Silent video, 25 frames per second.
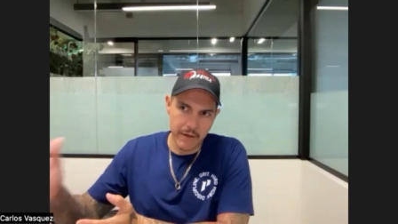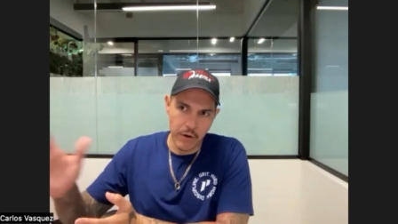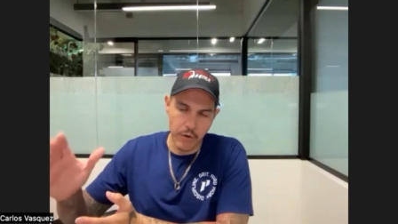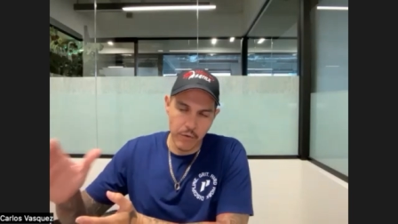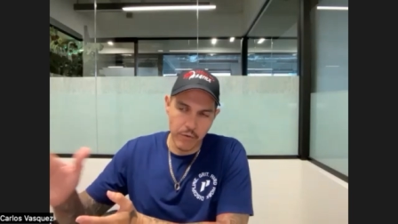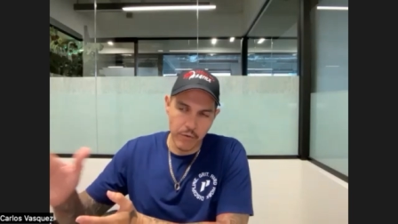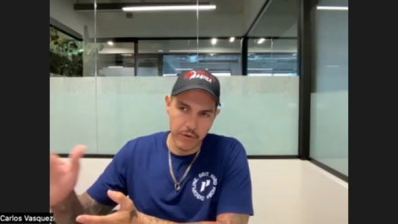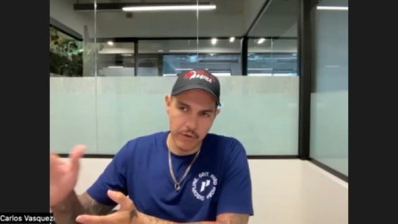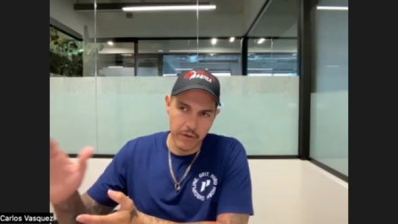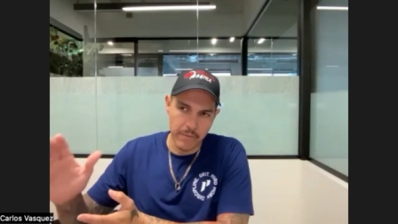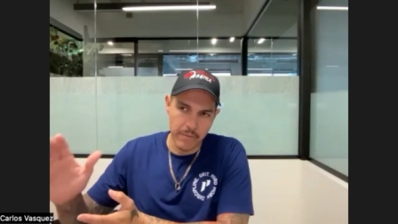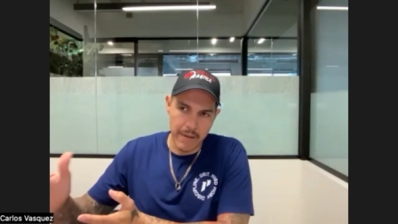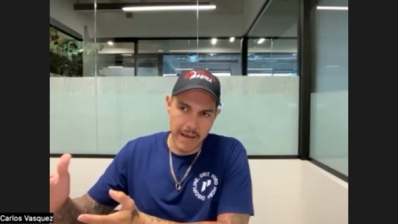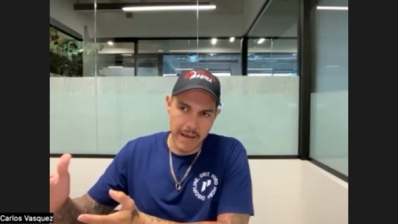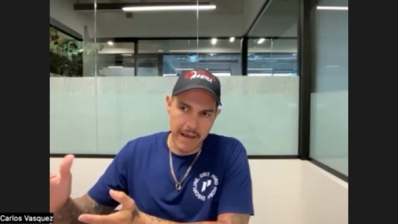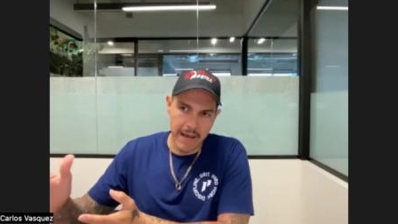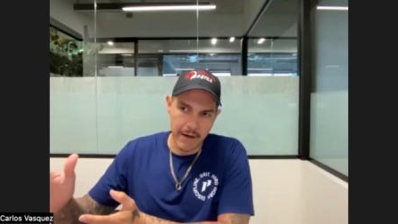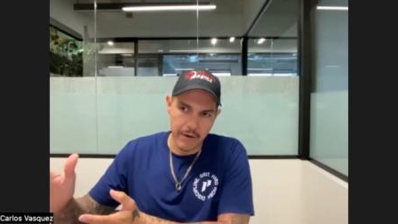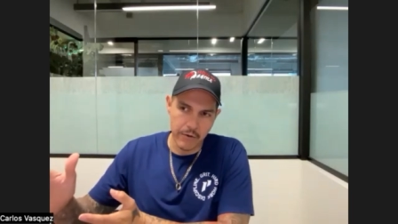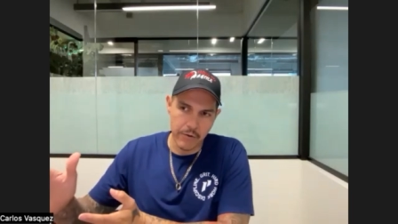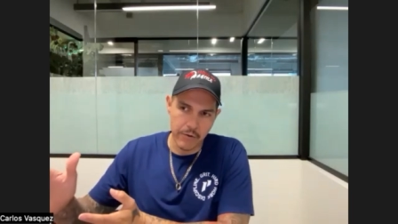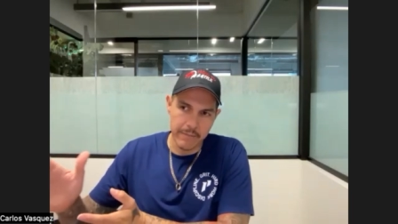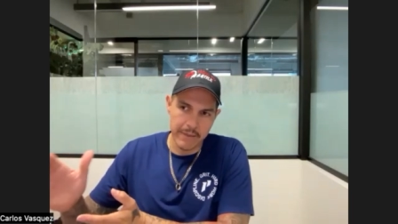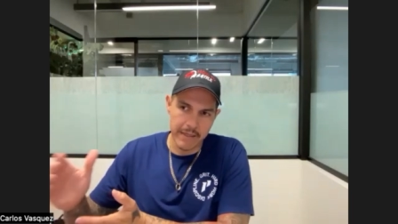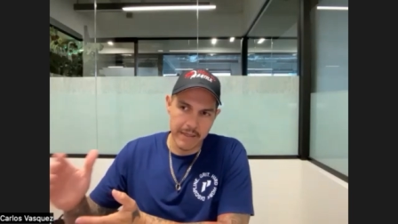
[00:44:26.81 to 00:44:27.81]
over the
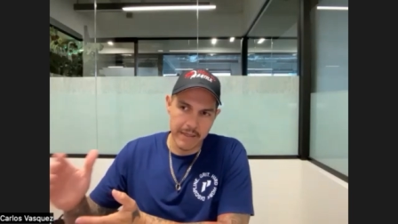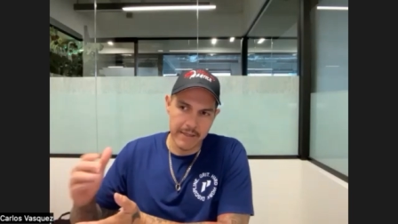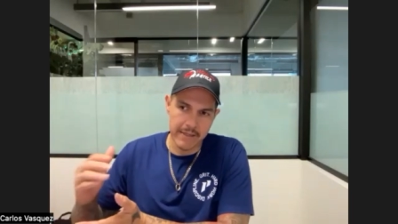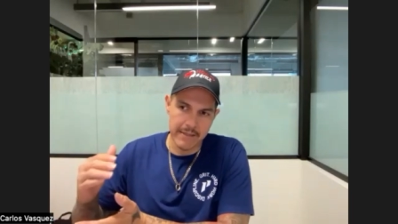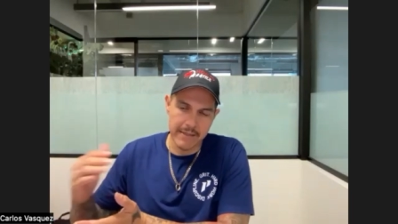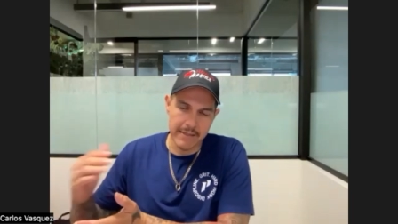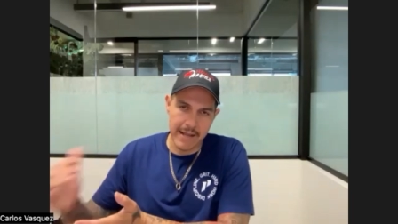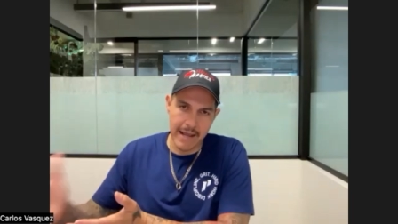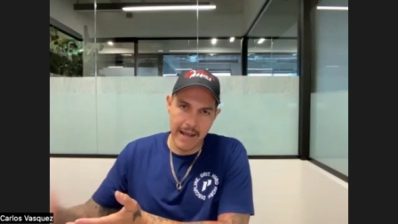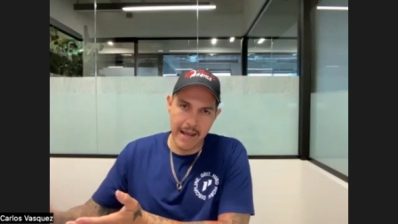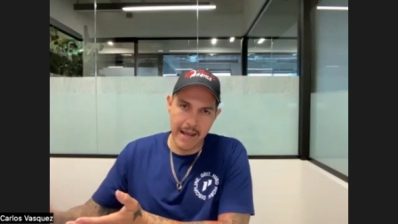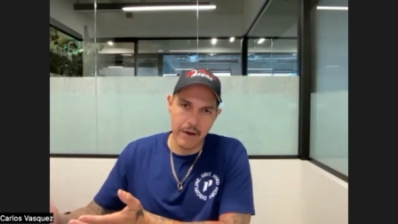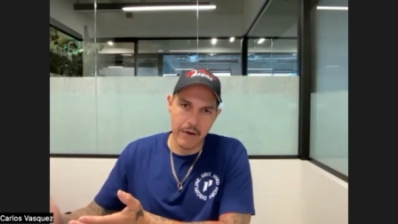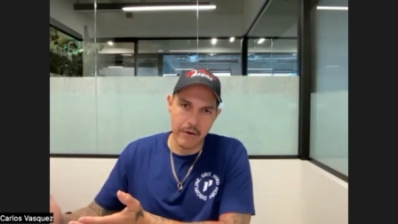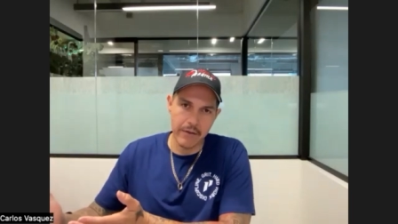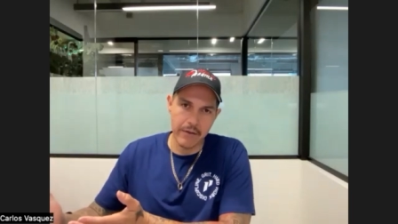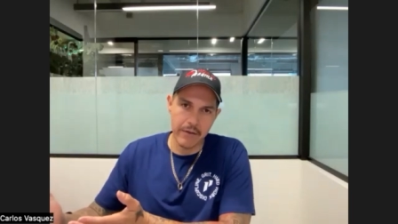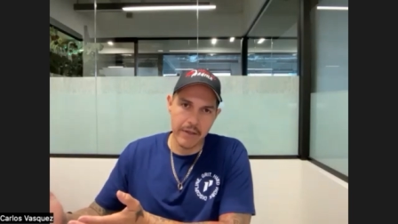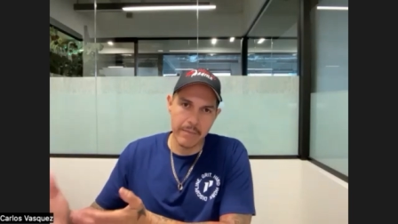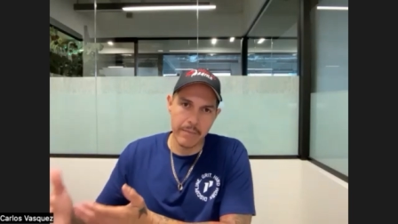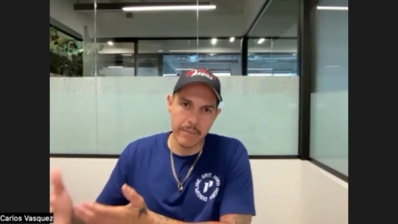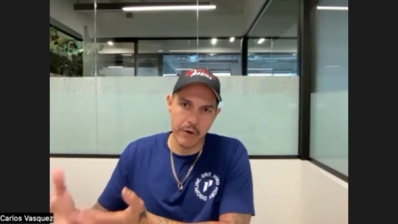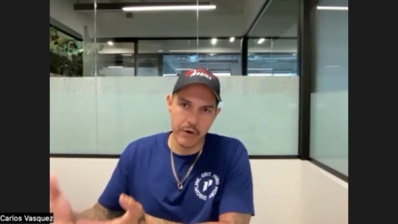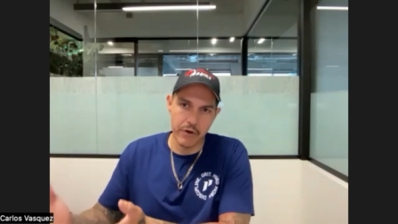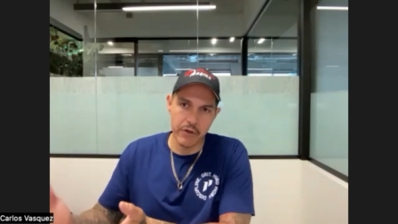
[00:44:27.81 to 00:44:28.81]
battle because now
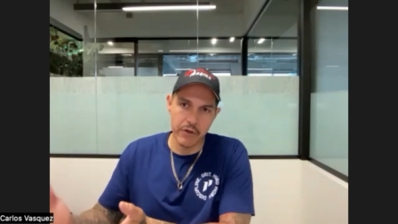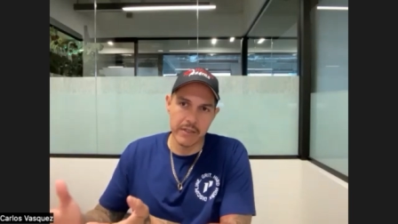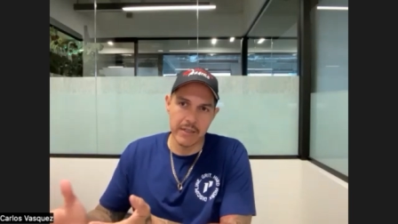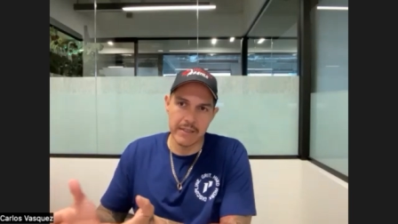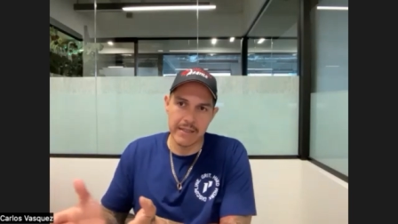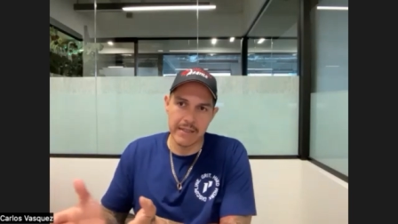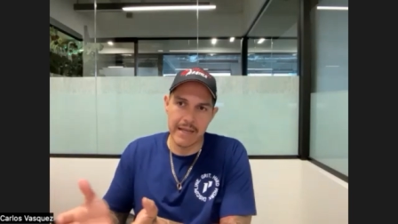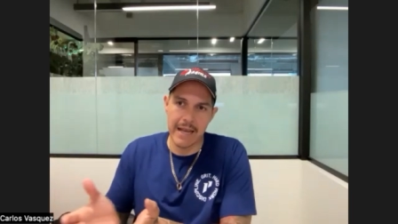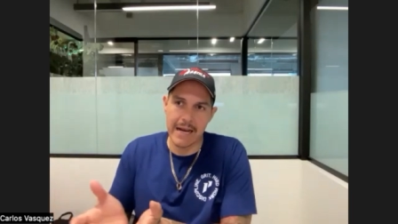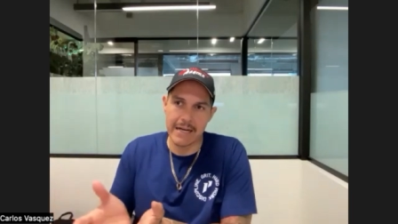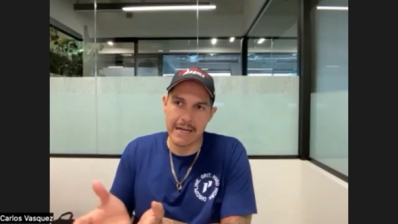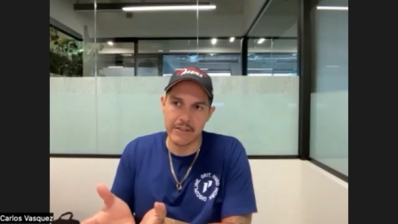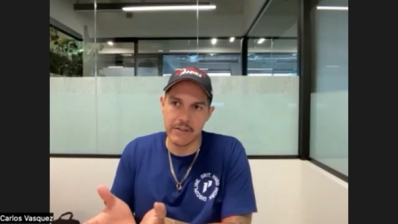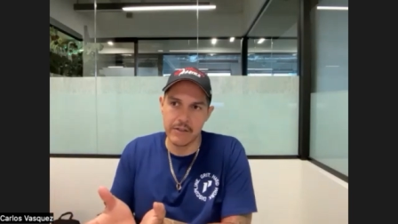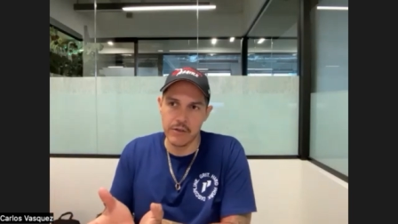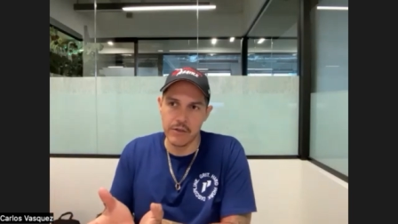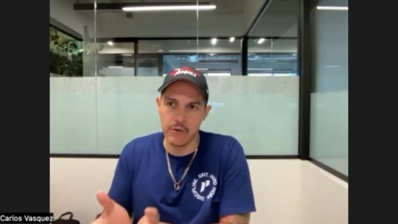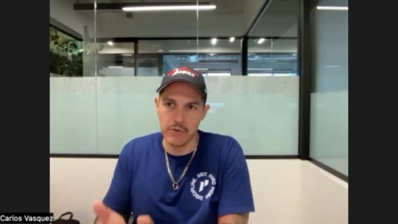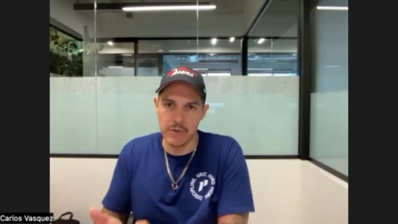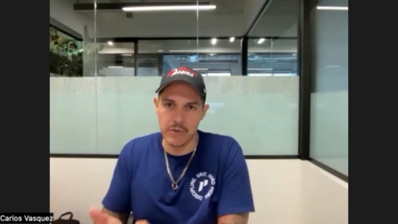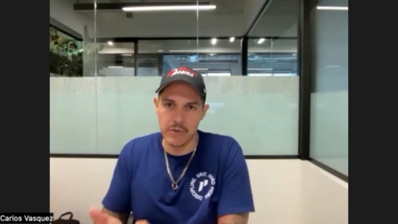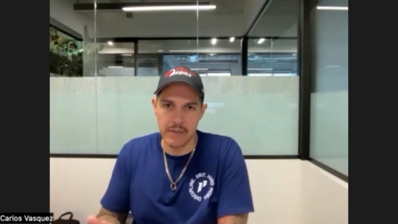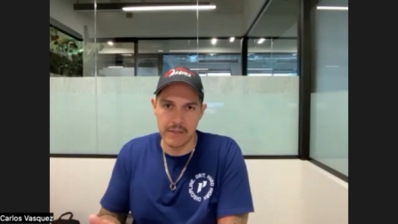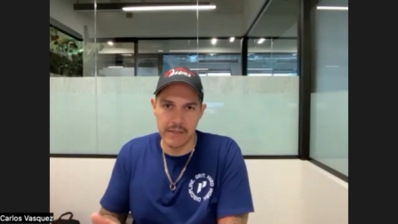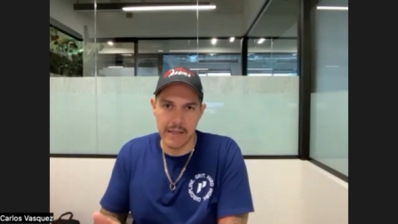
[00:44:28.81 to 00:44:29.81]
the person is actually
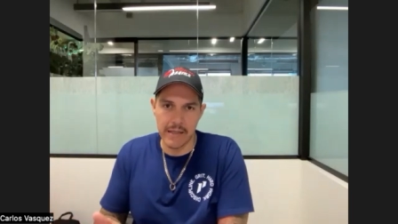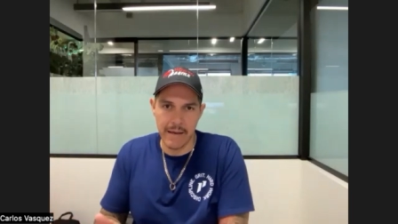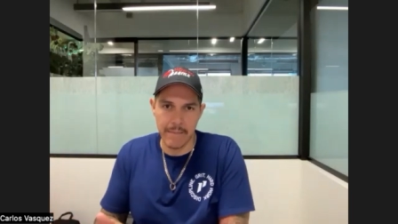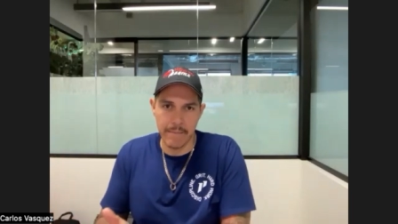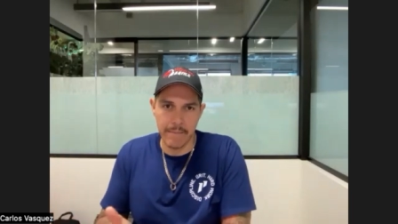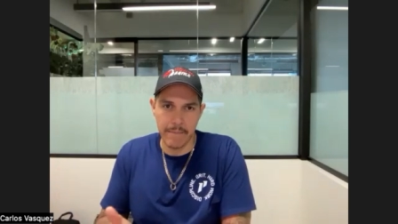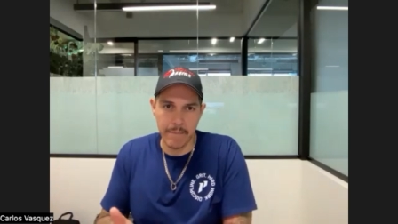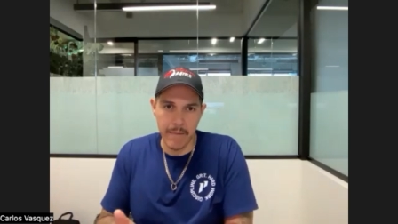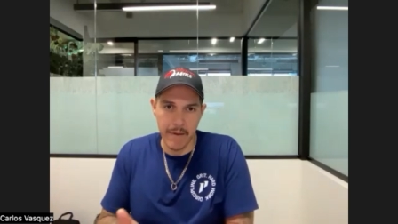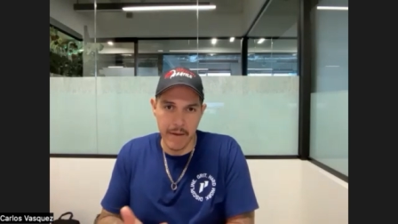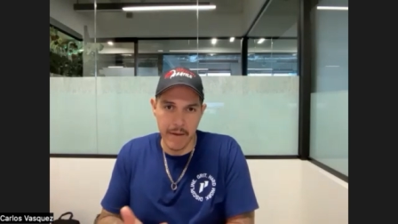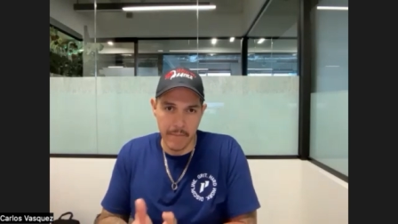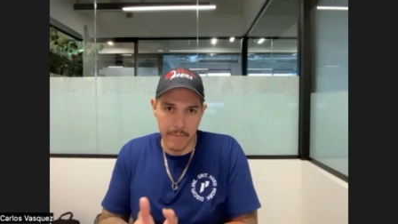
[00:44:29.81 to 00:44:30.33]
using that